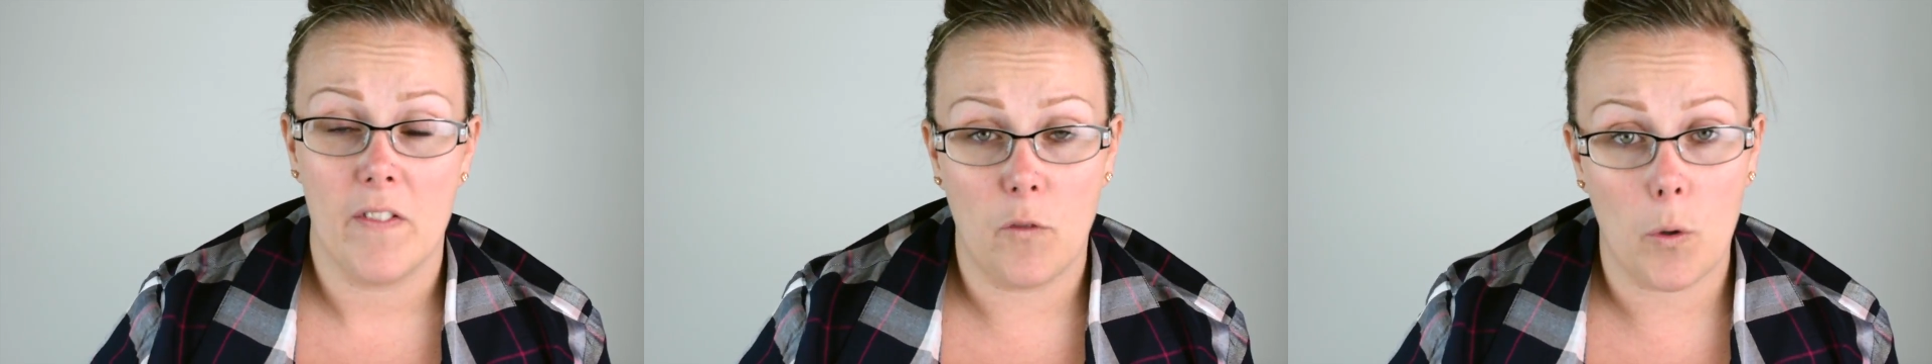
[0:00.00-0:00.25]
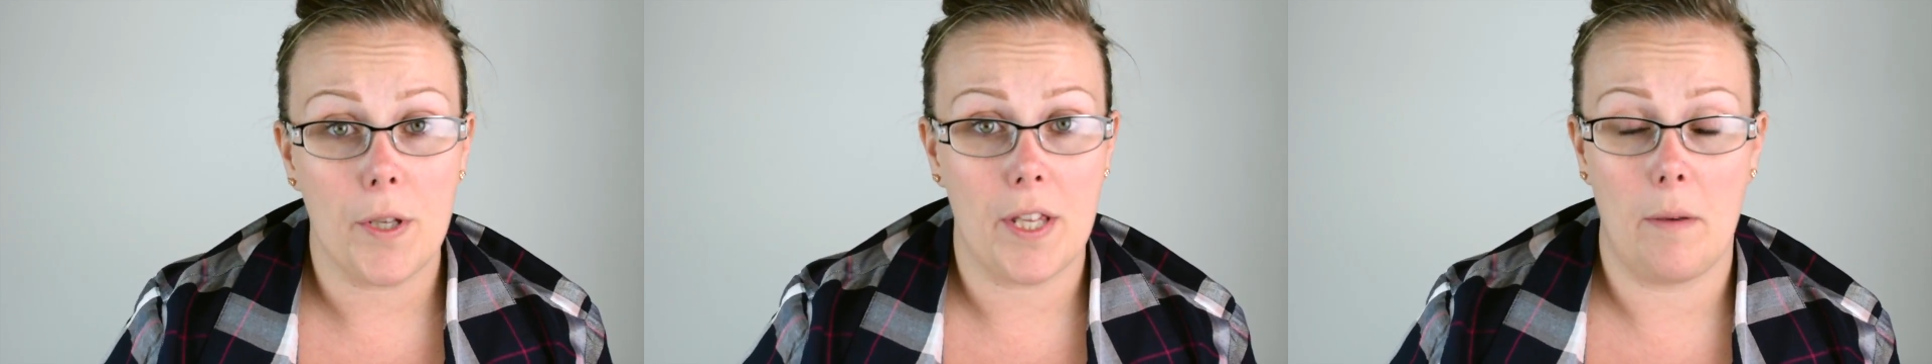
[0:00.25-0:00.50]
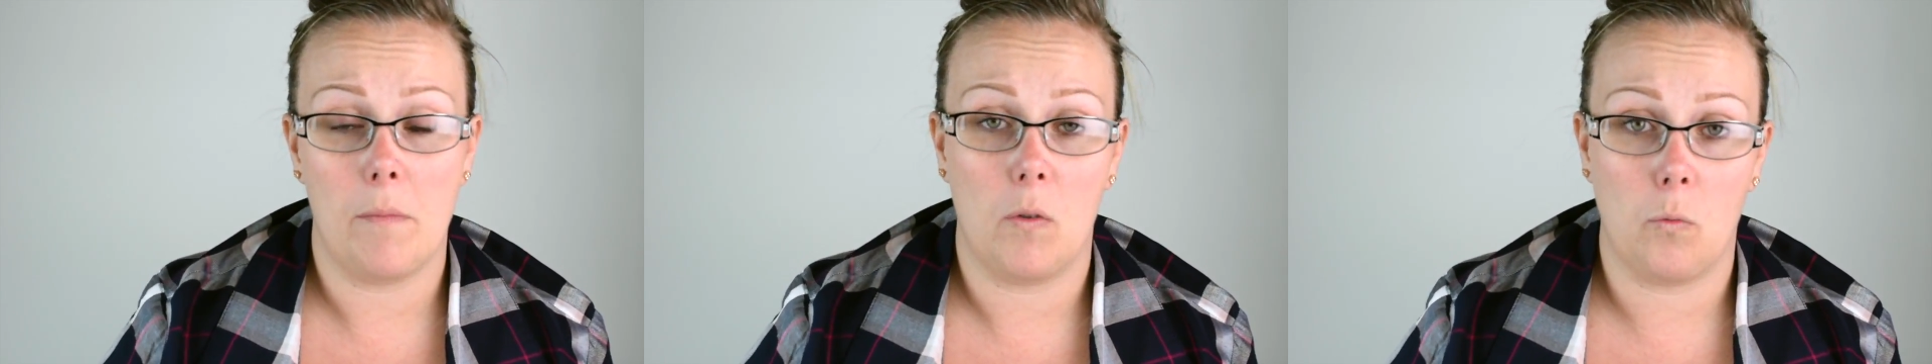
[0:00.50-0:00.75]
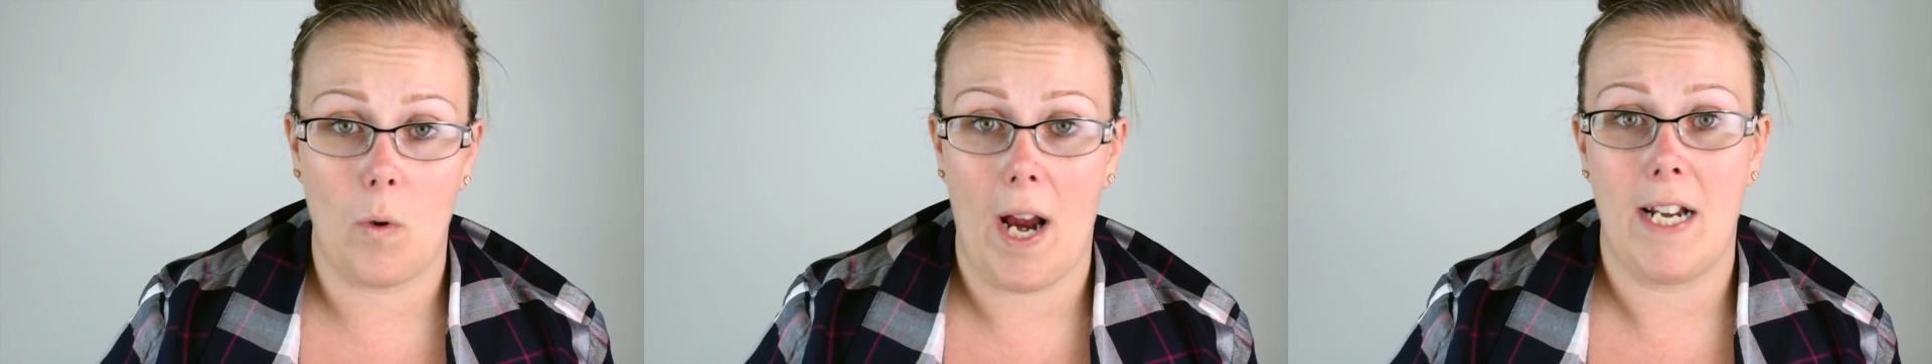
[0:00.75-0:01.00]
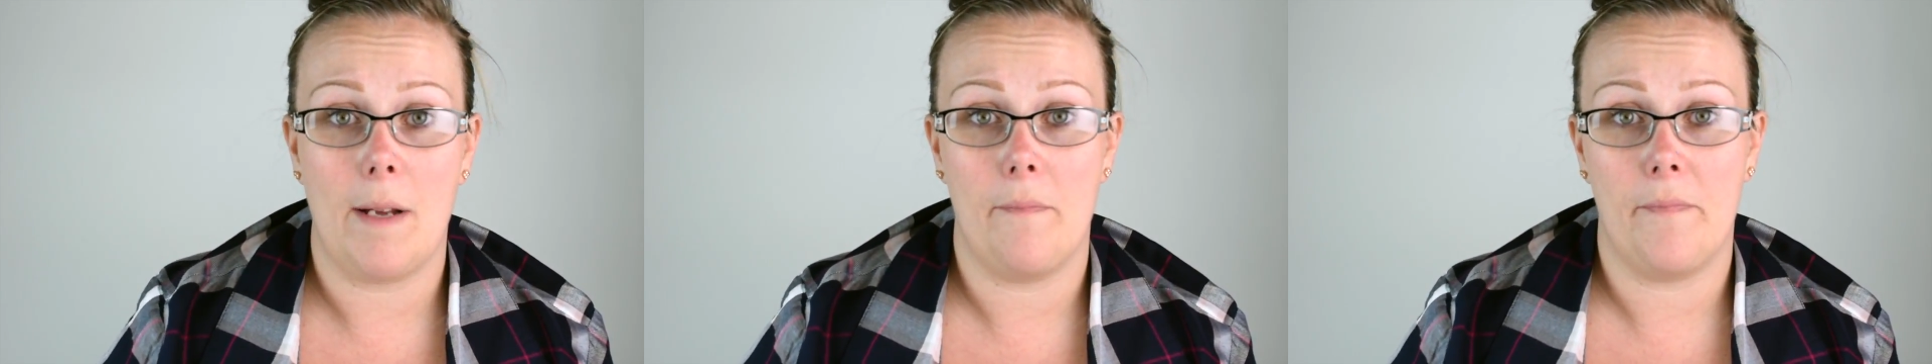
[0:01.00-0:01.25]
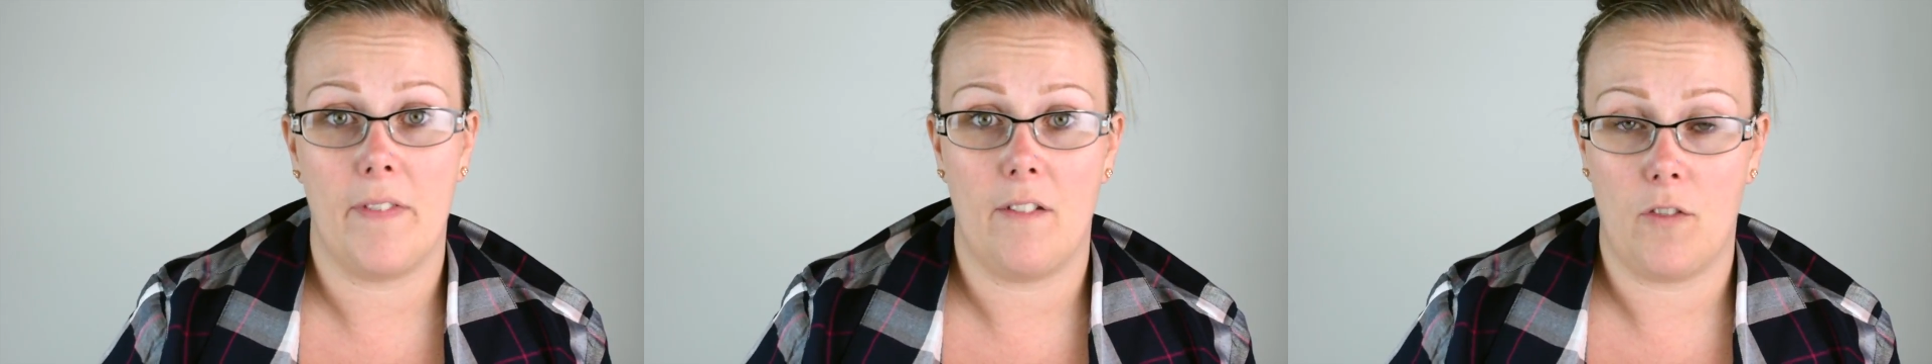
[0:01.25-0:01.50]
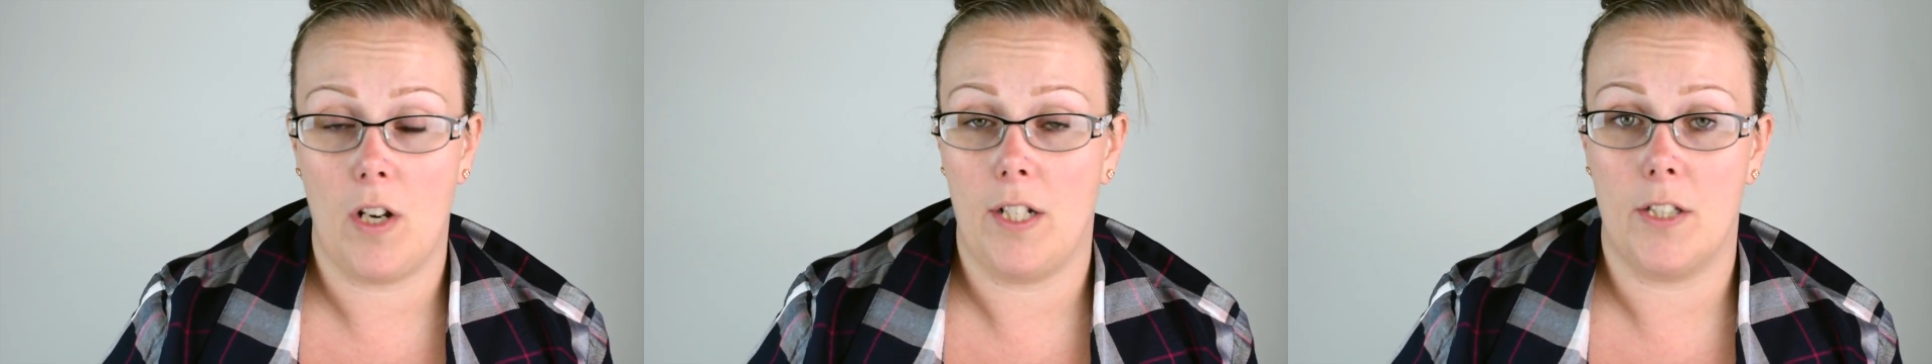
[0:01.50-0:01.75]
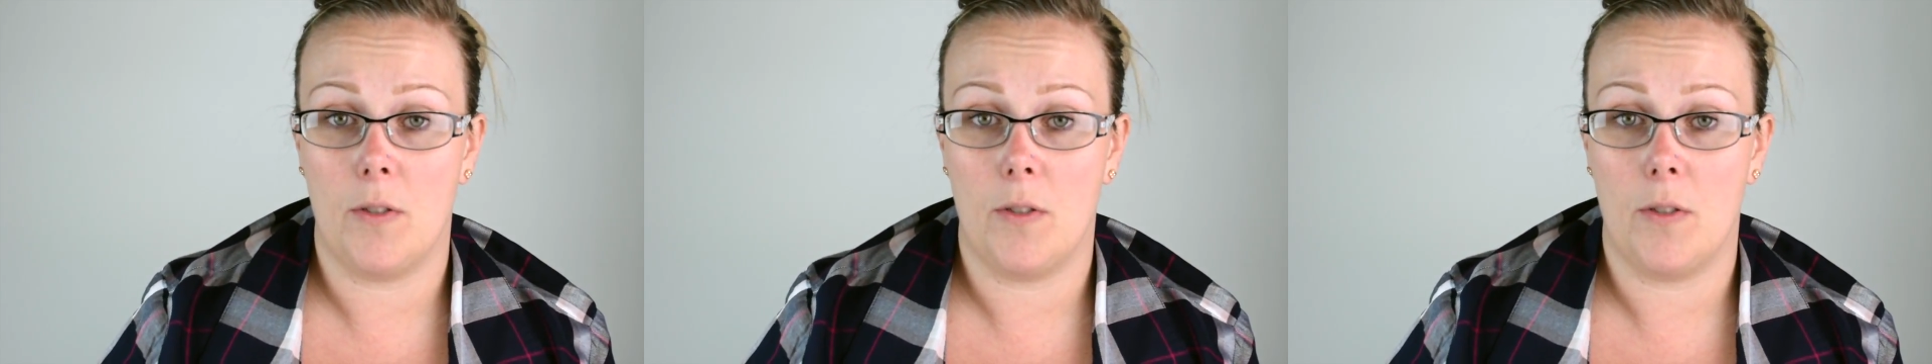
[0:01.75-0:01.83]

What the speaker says: for them right up front,